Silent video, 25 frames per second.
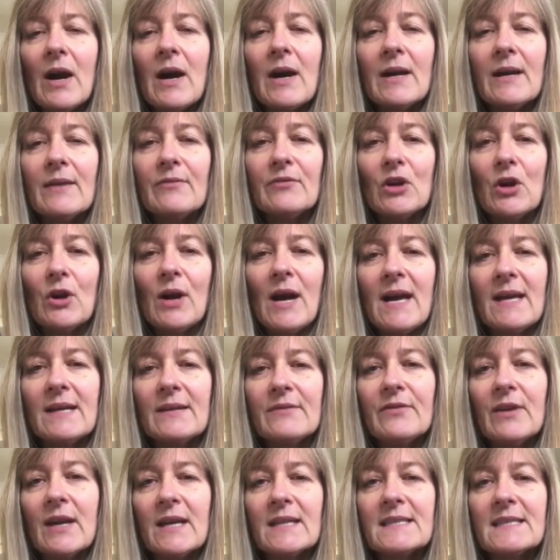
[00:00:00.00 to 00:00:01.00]
I have not had a
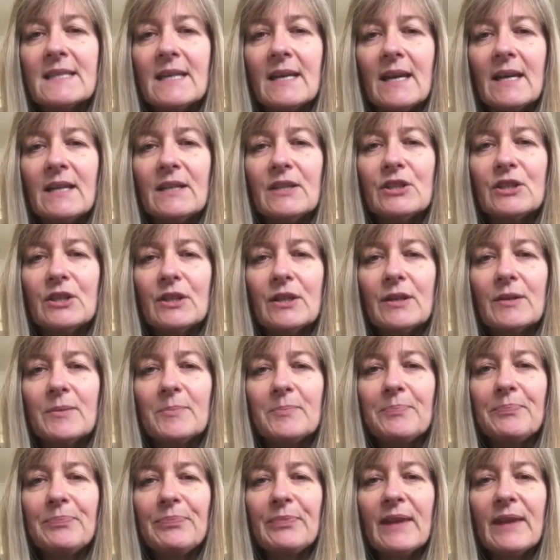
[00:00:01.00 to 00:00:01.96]
vaccination?